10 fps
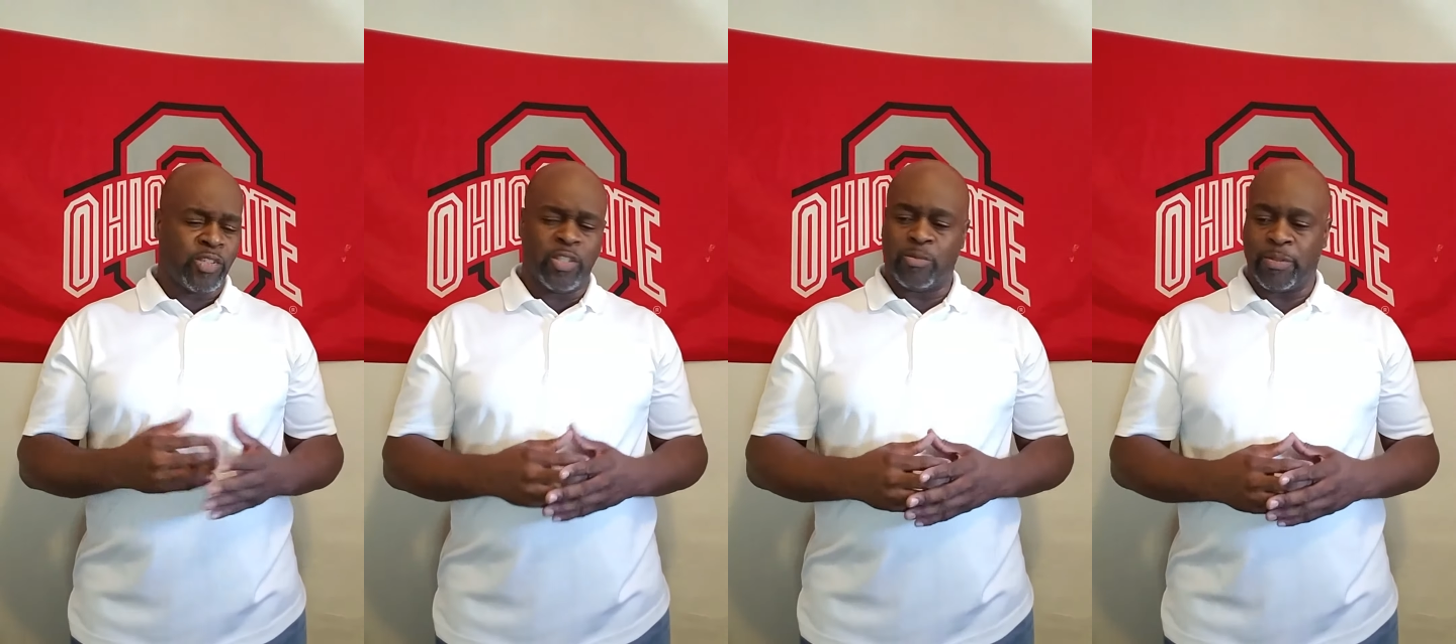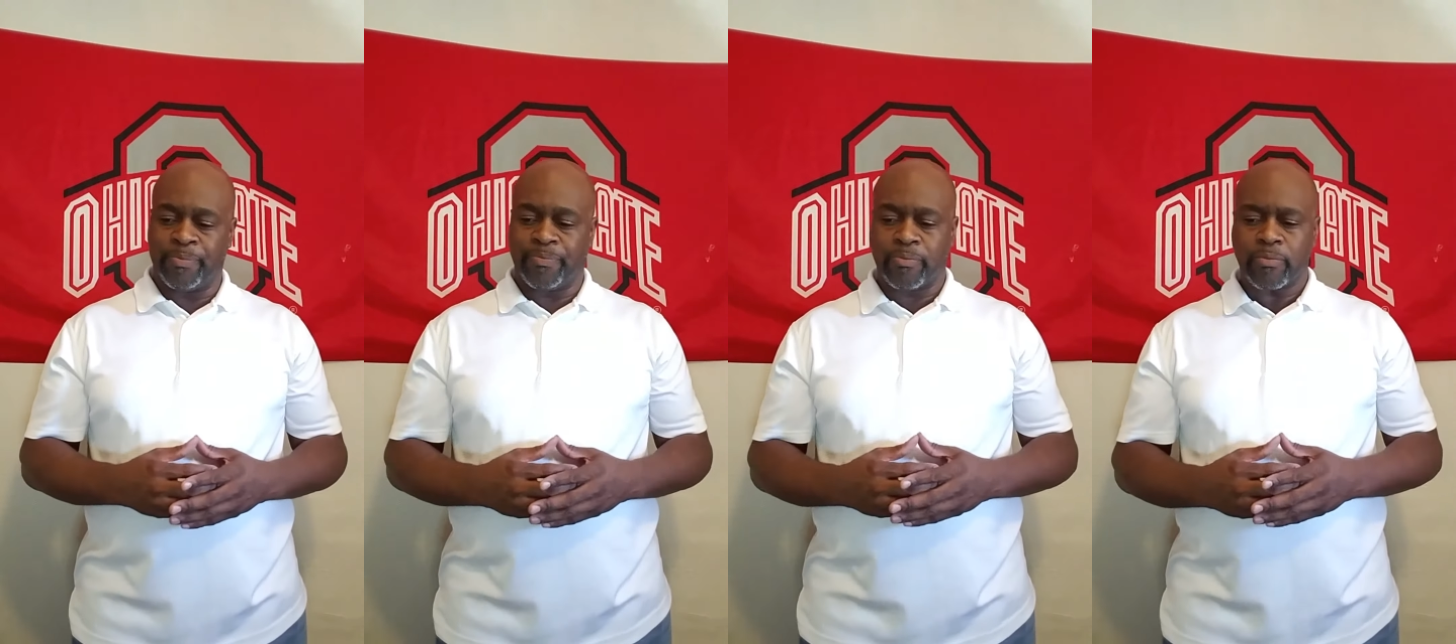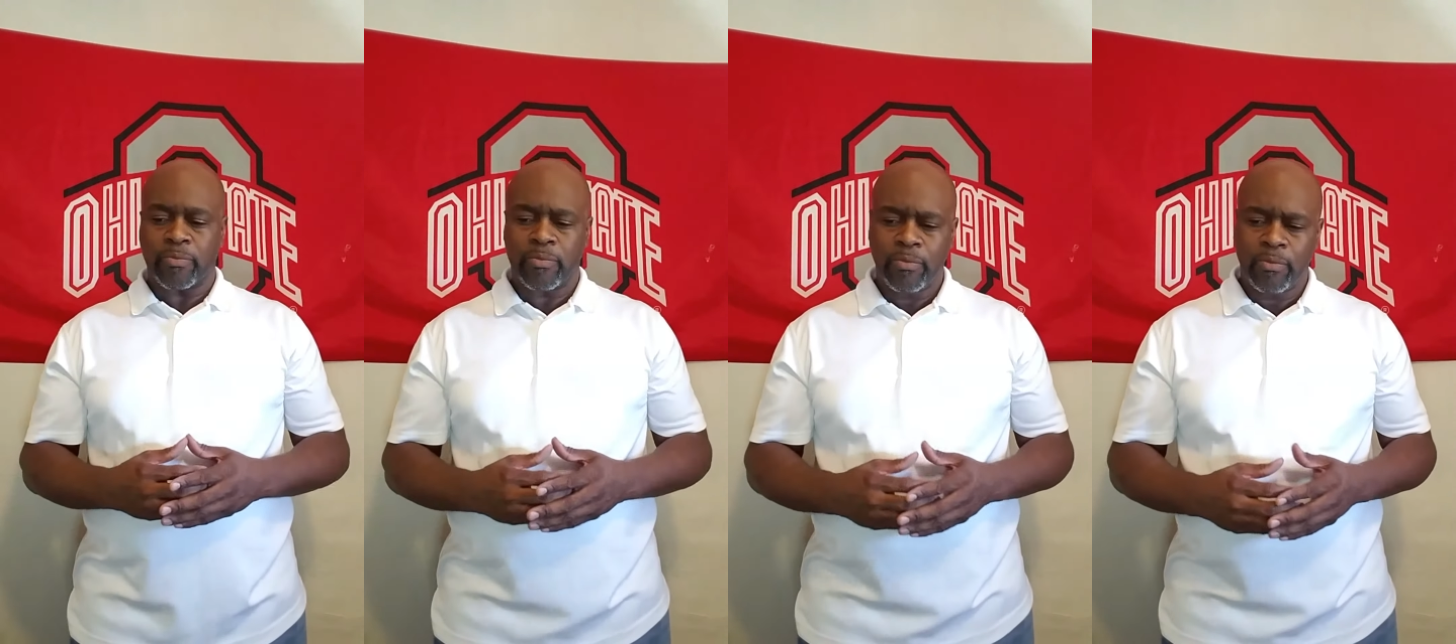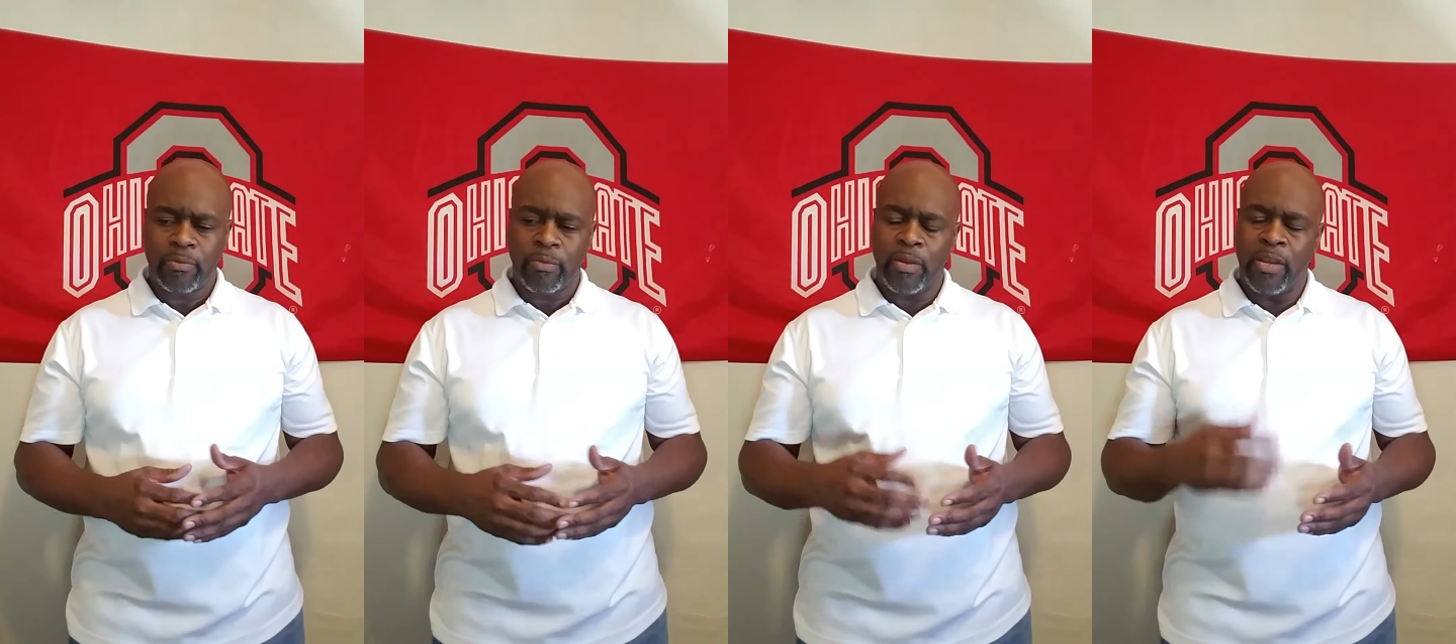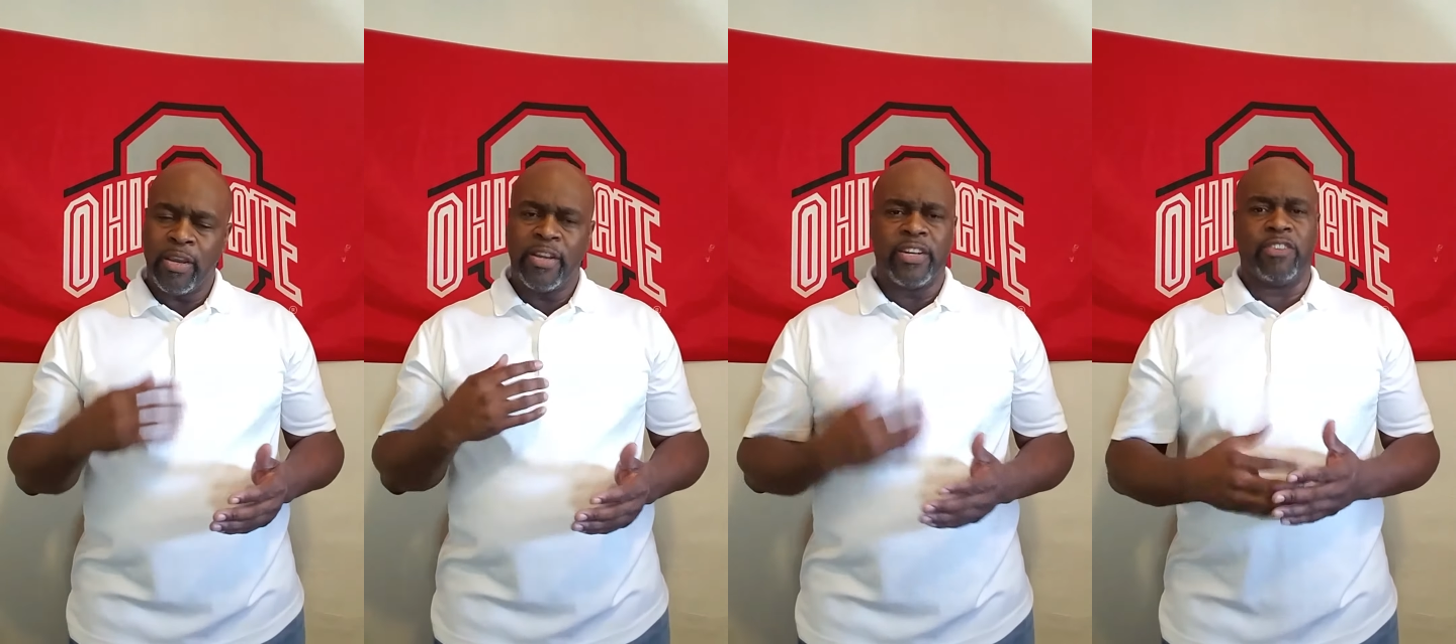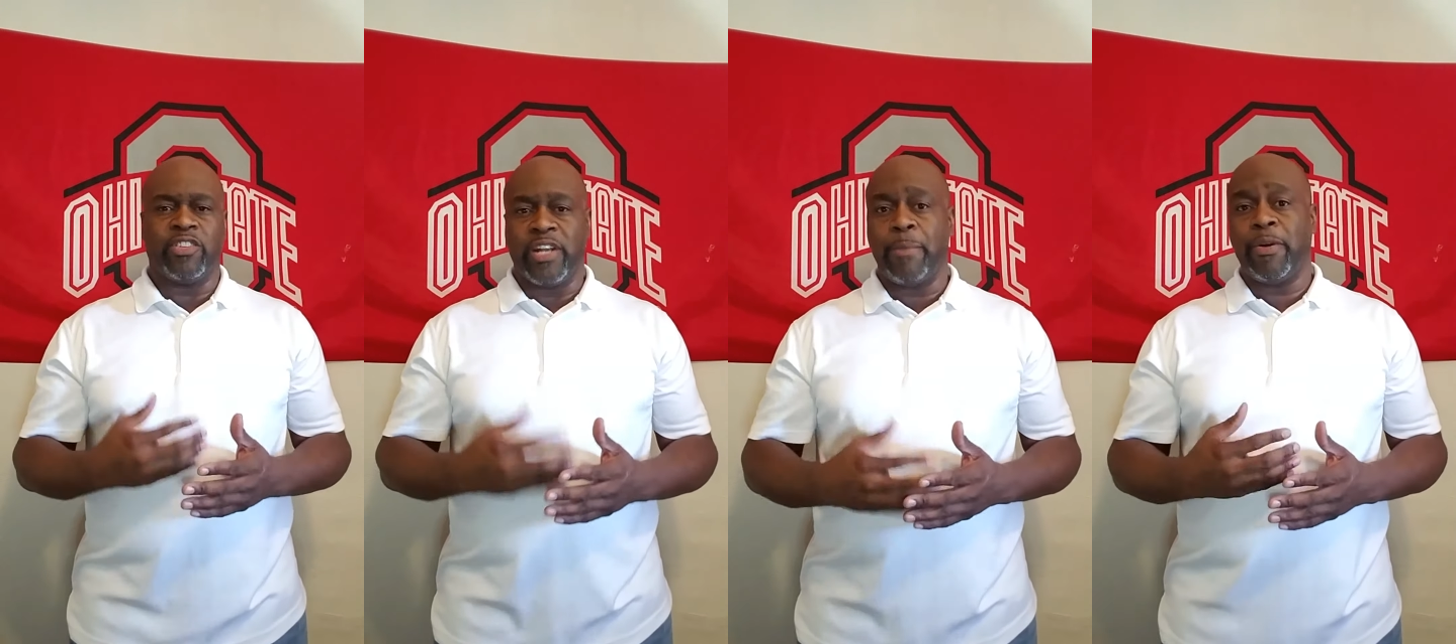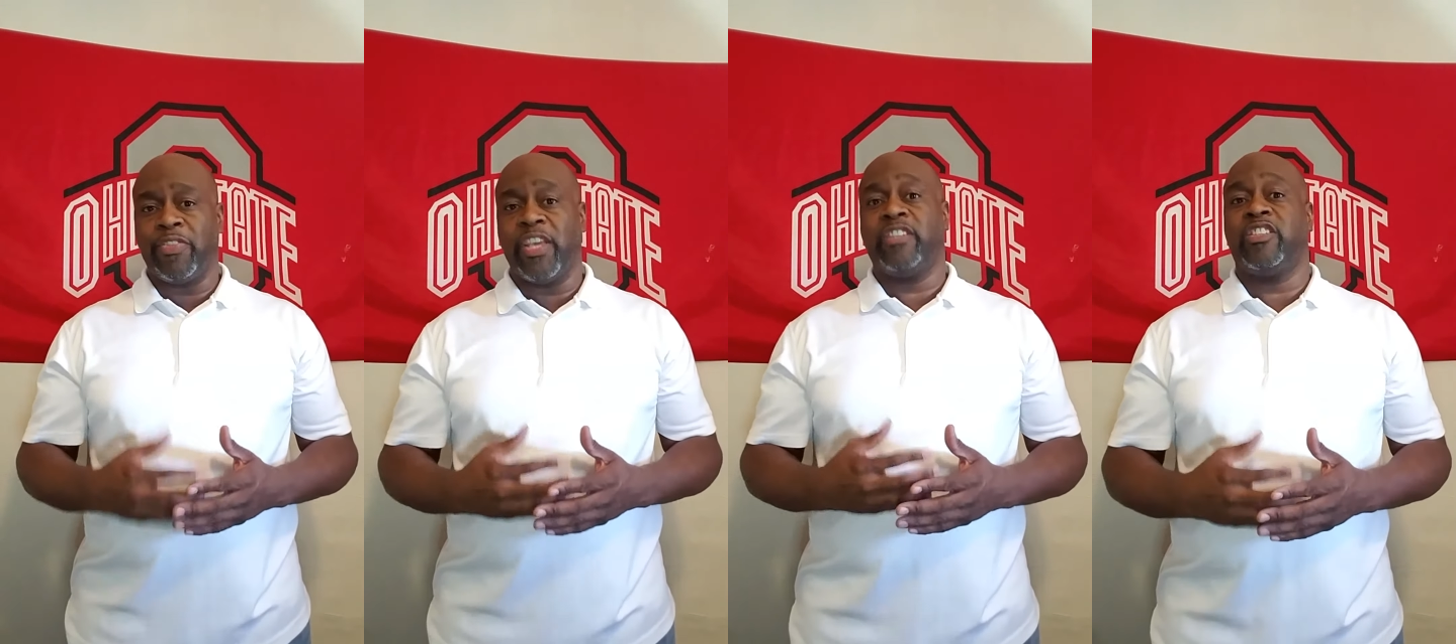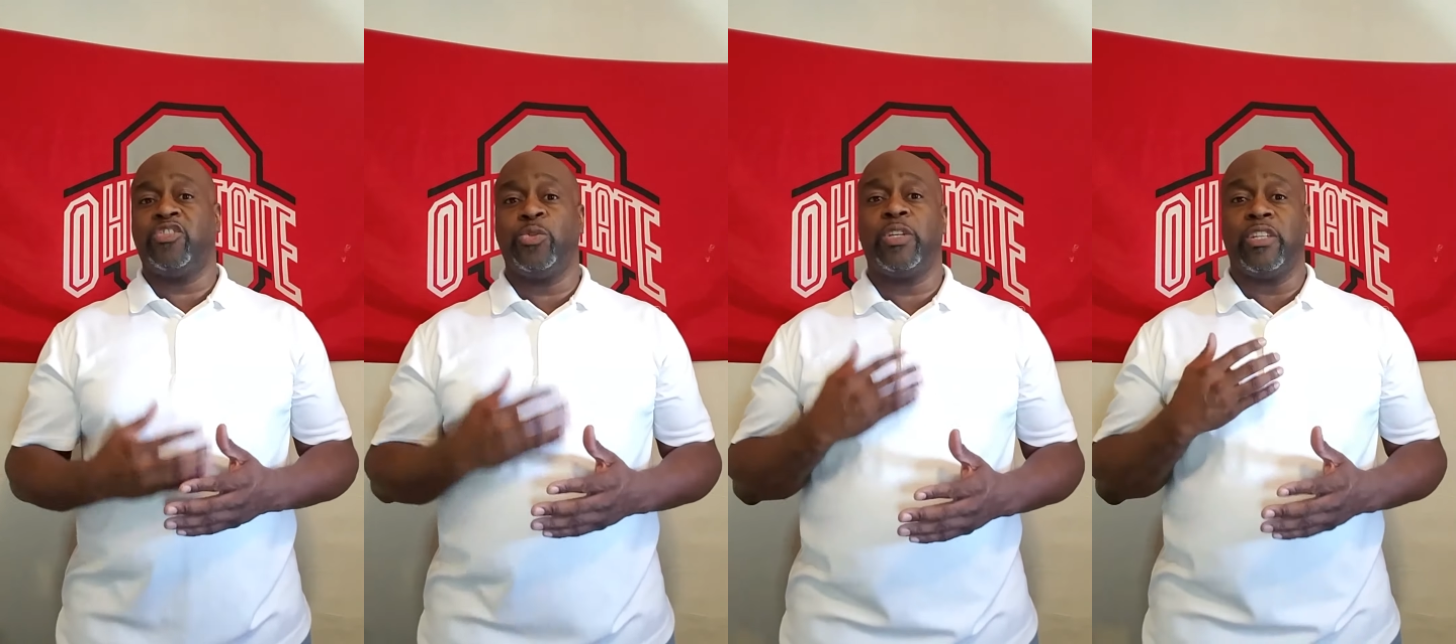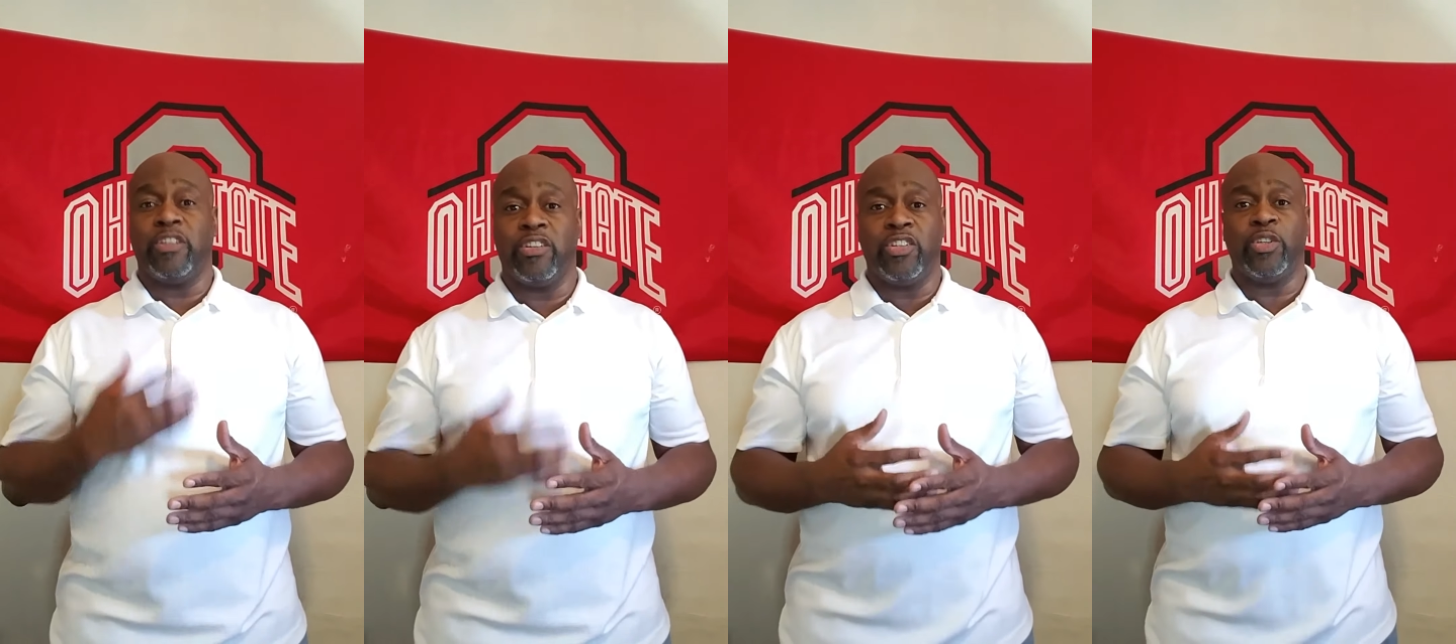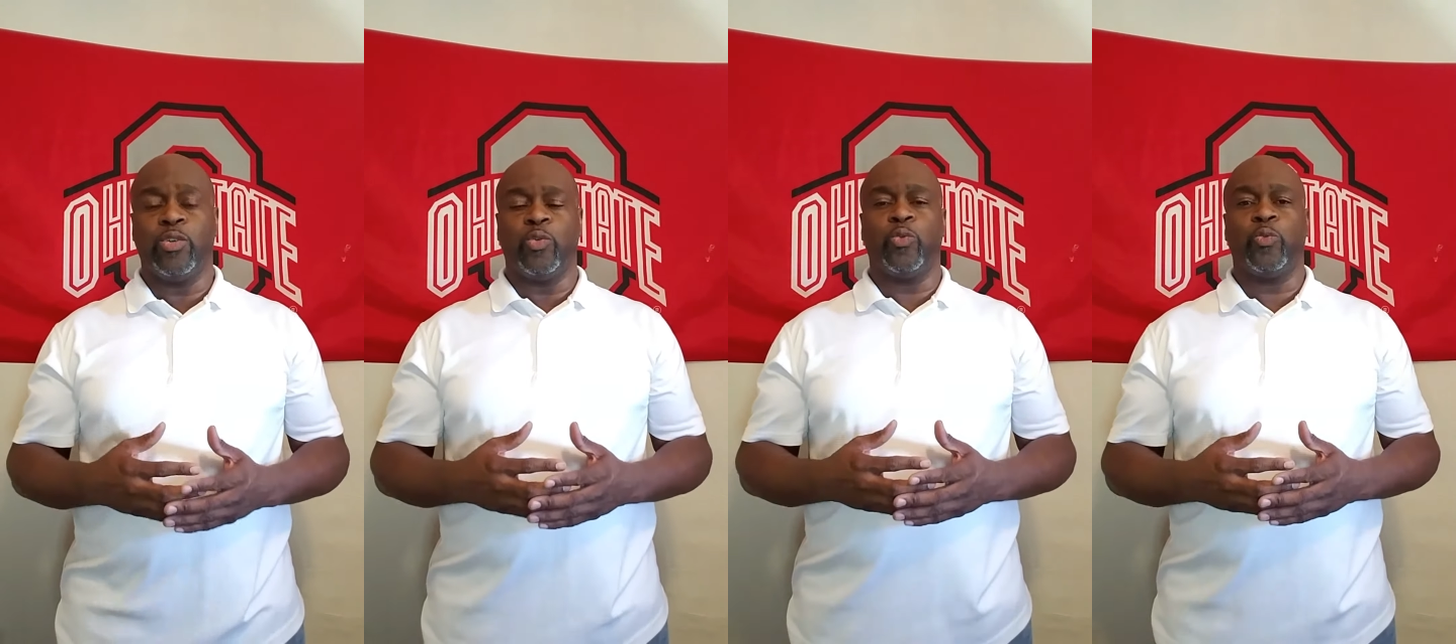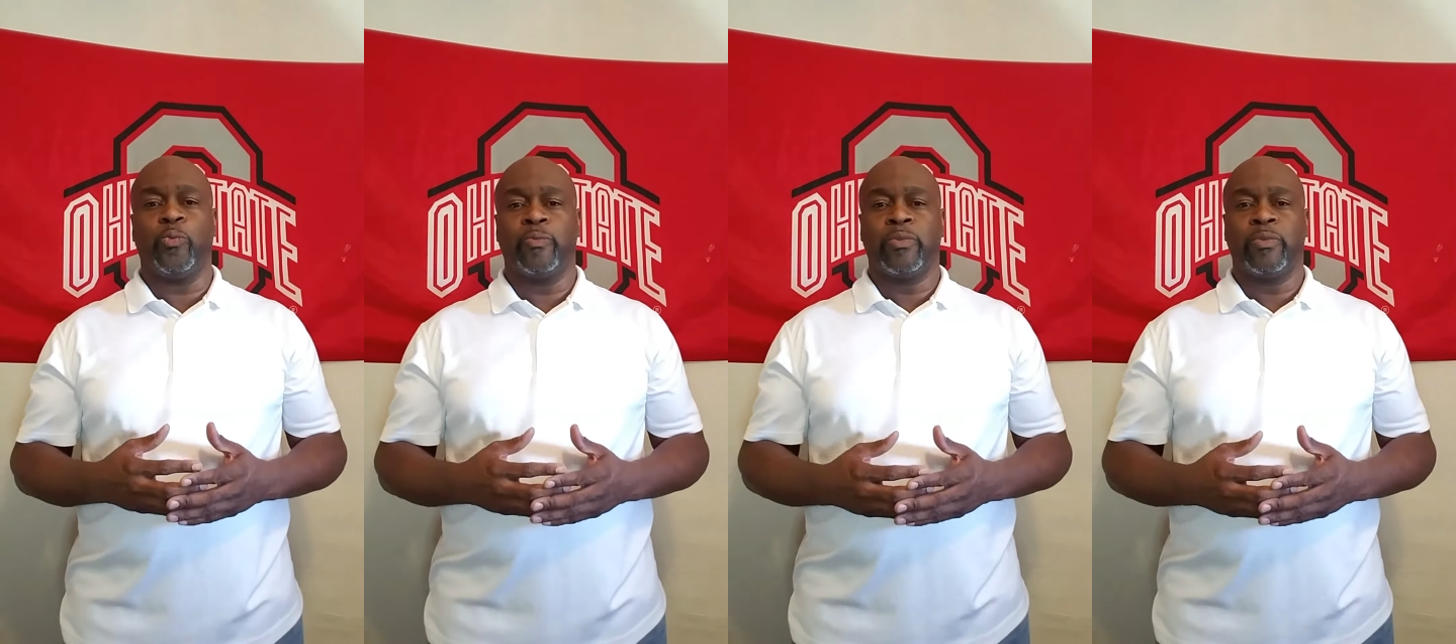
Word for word: excuse me, there's a number of things that you can do